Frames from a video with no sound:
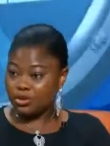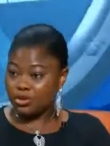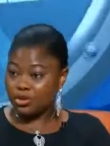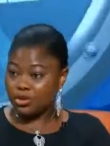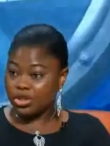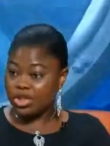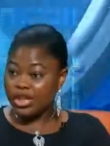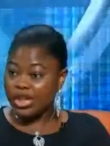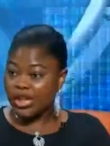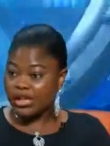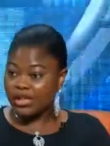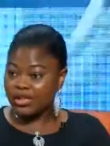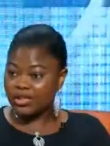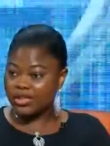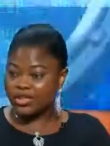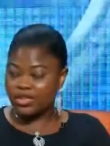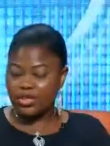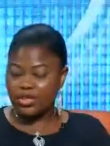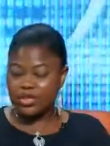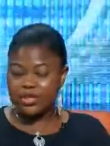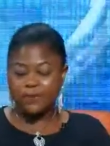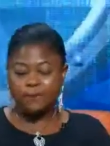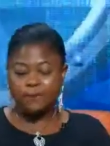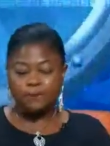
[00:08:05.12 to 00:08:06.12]
or
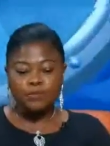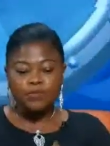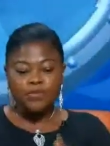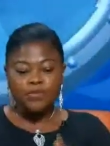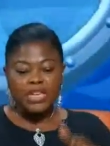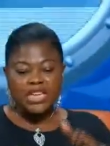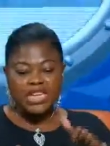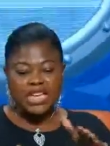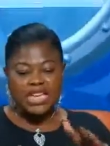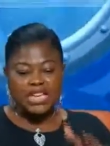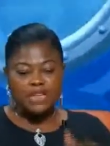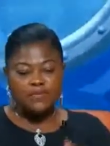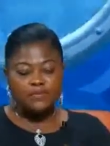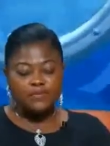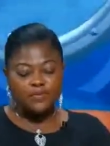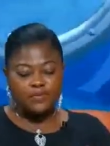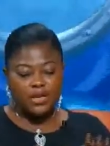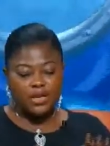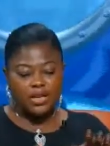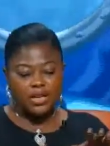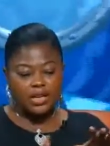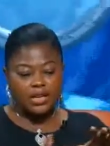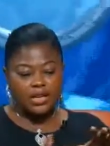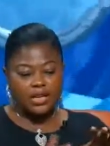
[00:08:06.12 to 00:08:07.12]
challenges, if
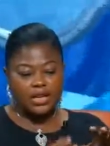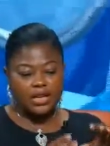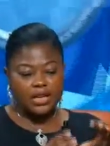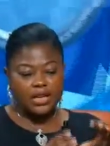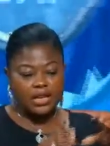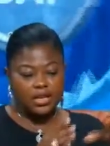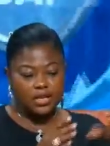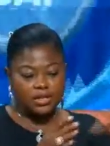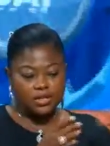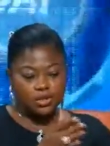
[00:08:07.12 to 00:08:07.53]
a